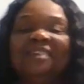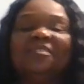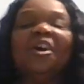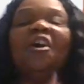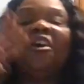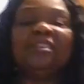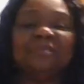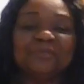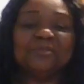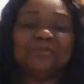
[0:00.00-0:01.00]
if all
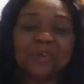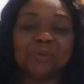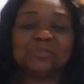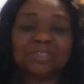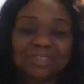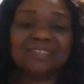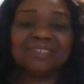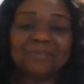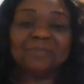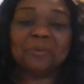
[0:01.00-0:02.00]
of you vote
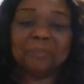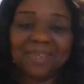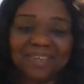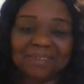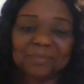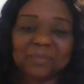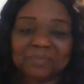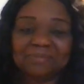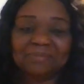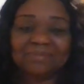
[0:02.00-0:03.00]
for me,
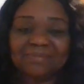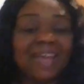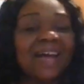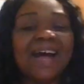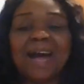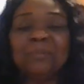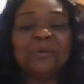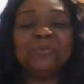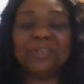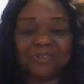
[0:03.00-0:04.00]
I'm
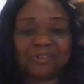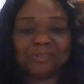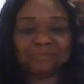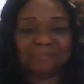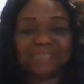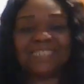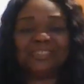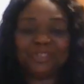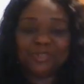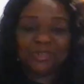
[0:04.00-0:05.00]
a winner
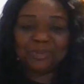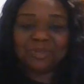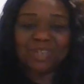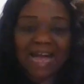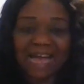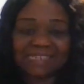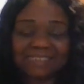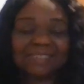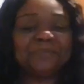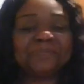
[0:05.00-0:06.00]
because you
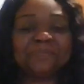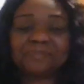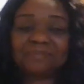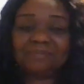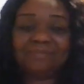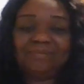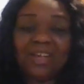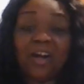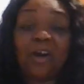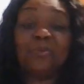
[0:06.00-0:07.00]
guys
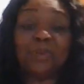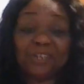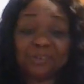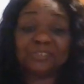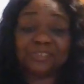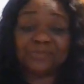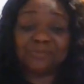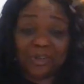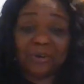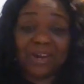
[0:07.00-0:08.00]
are winners.
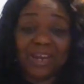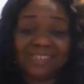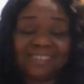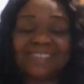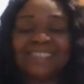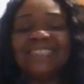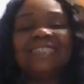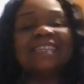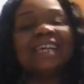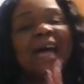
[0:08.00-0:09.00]
All right.
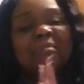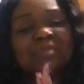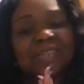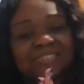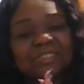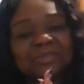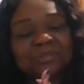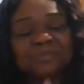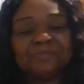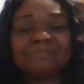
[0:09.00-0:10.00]
God bless
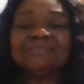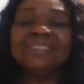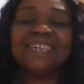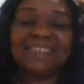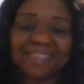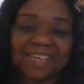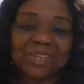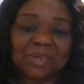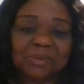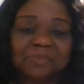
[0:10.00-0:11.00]
you and
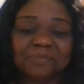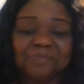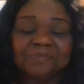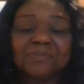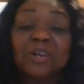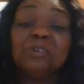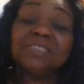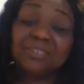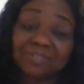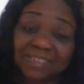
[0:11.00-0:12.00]
thank you.
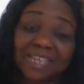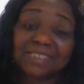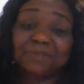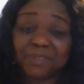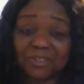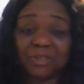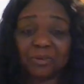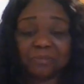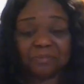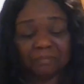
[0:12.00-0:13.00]
Until the next
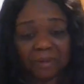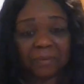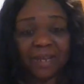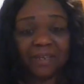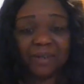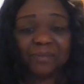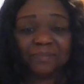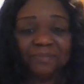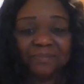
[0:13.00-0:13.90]
video. Bye bye now.